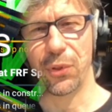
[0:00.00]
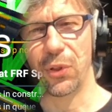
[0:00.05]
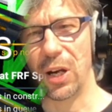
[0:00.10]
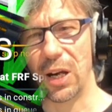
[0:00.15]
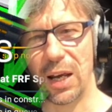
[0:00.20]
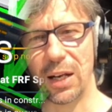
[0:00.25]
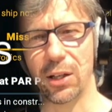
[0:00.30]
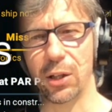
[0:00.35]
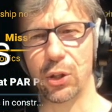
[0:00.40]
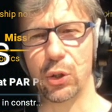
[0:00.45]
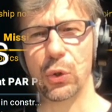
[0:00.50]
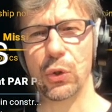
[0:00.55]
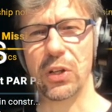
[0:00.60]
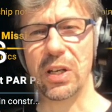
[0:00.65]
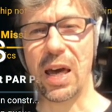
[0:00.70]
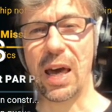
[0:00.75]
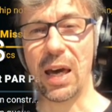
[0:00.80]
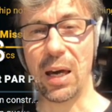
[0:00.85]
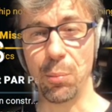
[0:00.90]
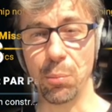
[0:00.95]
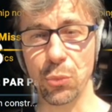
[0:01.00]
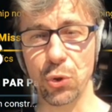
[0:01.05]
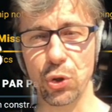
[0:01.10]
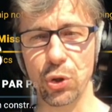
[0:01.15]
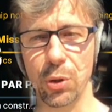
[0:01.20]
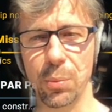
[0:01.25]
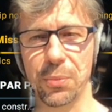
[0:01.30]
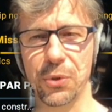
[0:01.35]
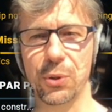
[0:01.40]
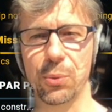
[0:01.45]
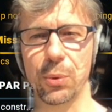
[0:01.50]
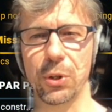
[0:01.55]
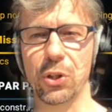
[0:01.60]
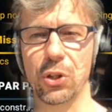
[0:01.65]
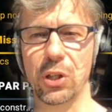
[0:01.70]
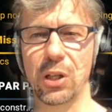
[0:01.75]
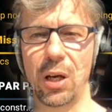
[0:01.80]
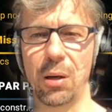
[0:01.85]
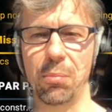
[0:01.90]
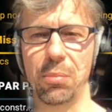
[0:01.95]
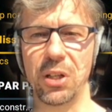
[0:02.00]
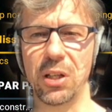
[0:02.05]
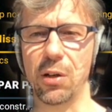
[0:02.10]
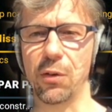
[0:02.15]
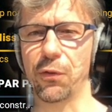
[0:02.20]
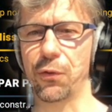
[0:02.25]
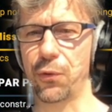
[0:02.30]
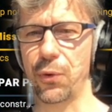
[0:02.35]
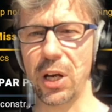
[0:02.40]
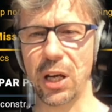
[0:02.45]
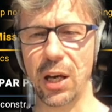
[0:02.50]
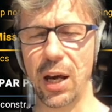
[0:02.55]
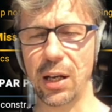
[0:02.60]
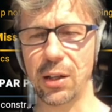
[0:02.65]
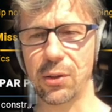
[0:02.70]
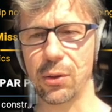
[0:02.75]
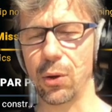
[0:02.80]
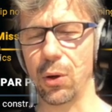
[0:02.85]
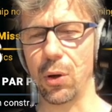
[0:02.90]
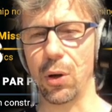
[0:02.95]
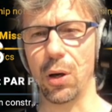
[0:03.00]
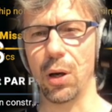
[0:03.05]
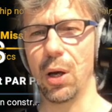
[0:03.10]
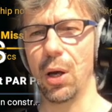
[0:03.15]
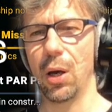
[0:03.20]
ladder to the M ships, which can be a frigate or